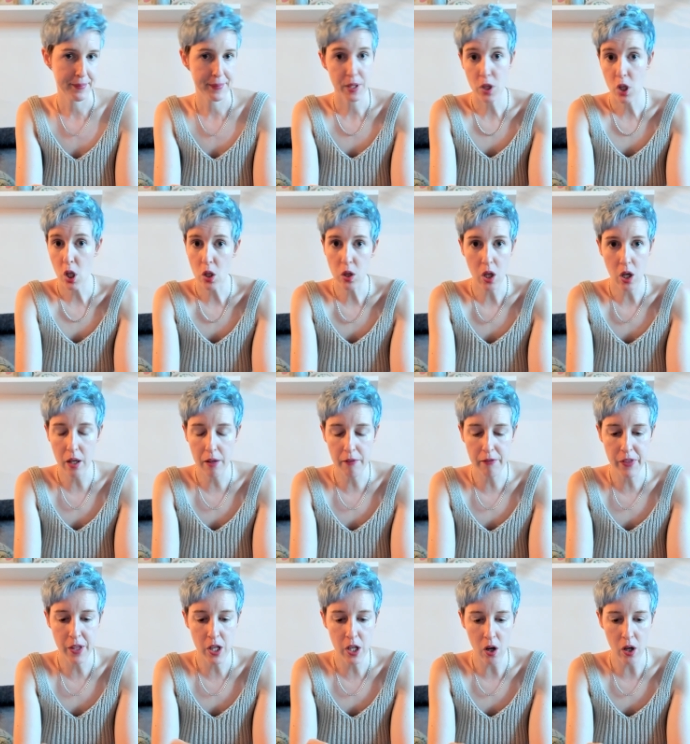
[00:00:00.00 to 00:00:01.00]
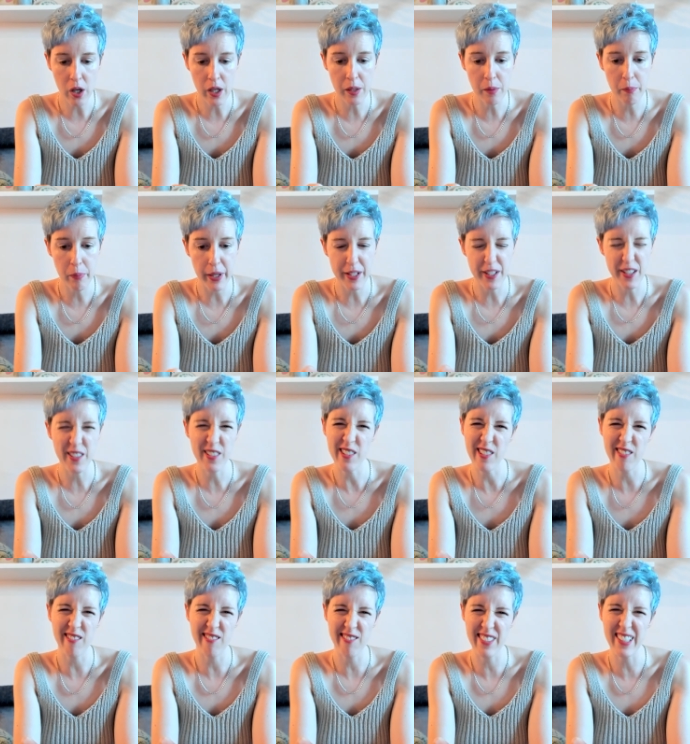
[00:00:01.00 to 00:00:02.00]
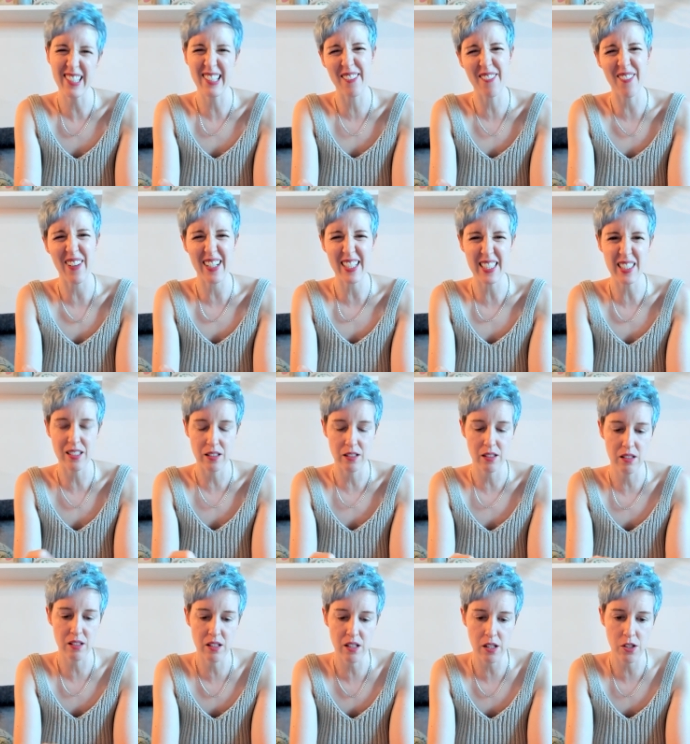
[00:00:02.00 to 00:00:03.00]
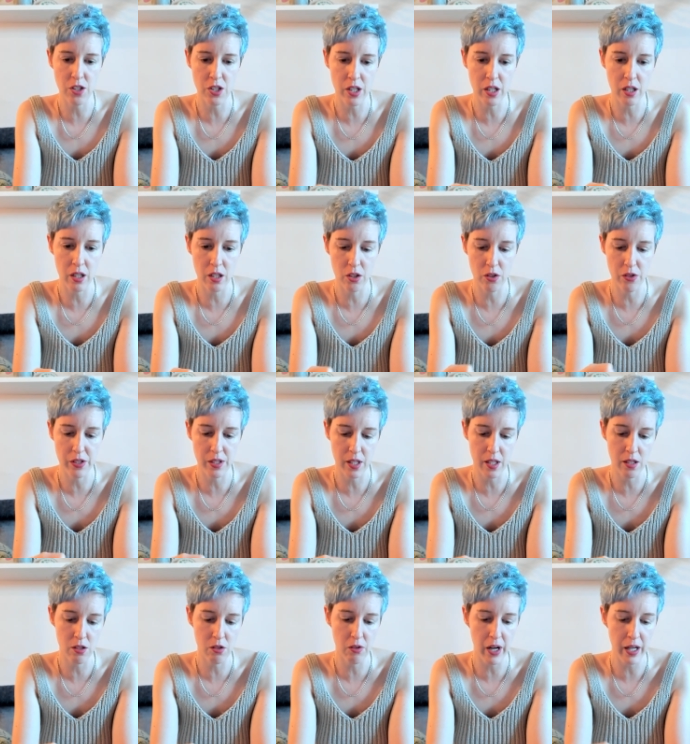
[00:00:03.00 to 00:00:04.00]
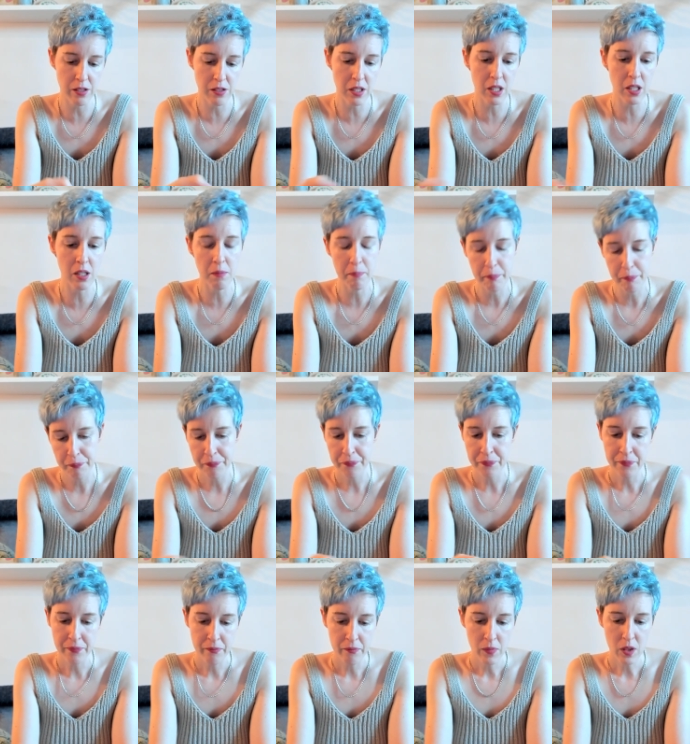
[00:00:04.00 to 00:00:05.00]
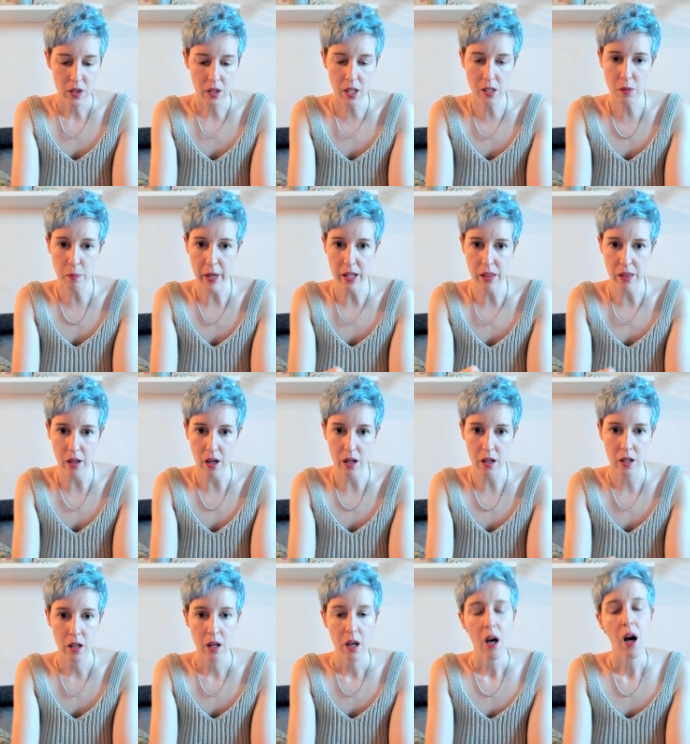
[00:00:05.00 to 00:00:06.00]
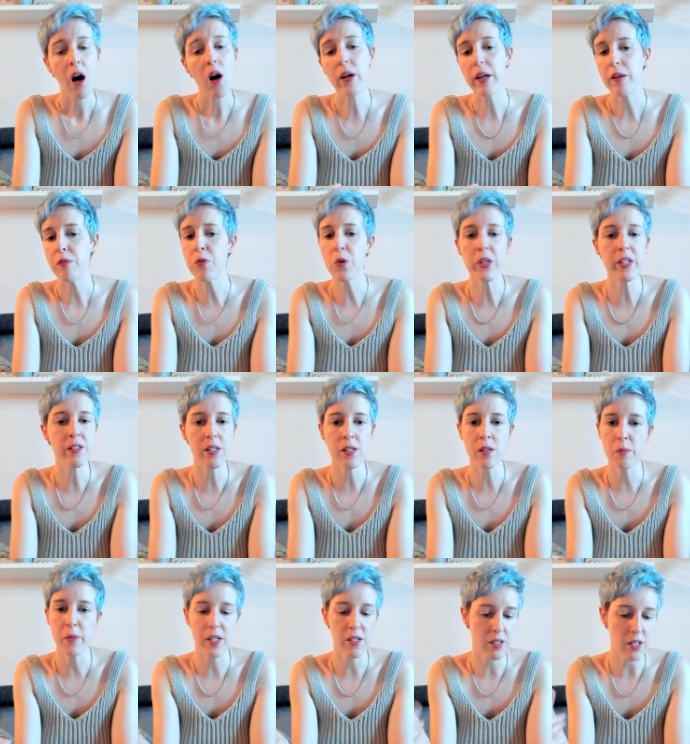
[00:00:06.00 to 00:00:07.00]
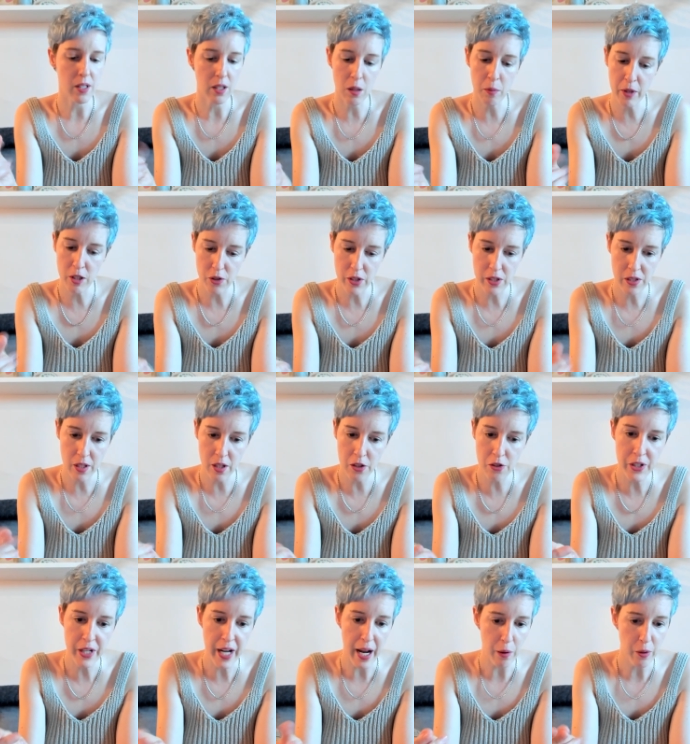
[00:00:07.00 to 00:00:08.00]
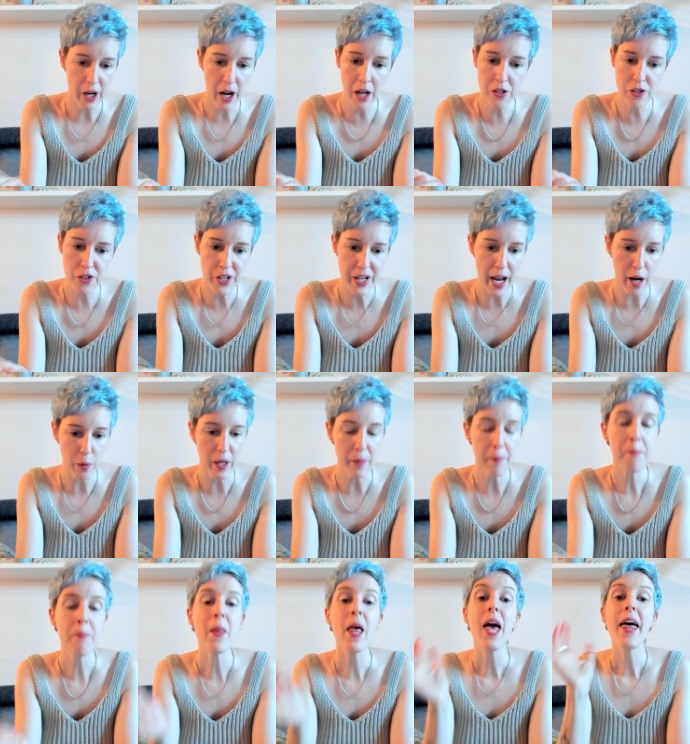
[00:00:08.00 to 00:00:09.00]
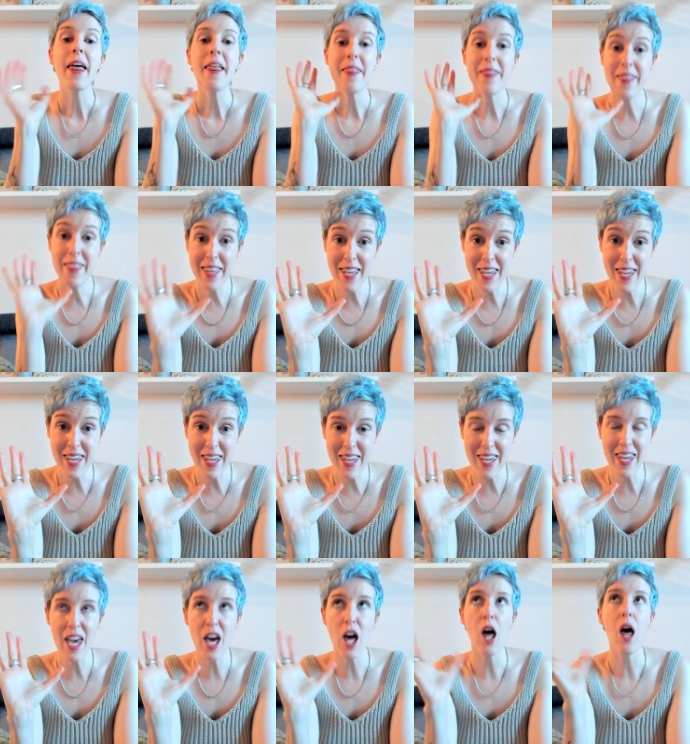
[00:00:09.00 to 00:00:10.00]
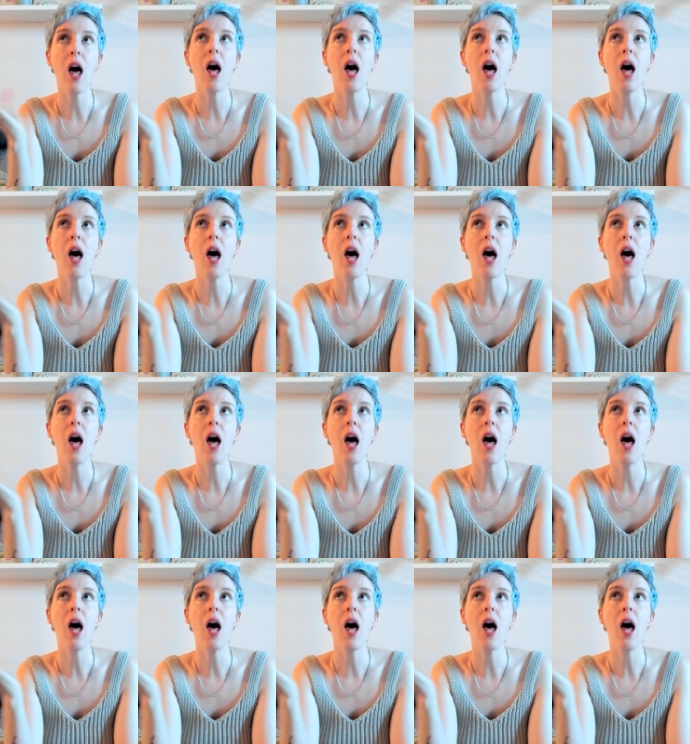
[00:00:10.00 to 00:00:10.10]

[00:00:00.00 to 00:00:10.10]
the look of the yarn, but you don't really want it touching your skin directly. That's my thought. Okay, 46 minutes in. Come on, Tracy, under an hour. The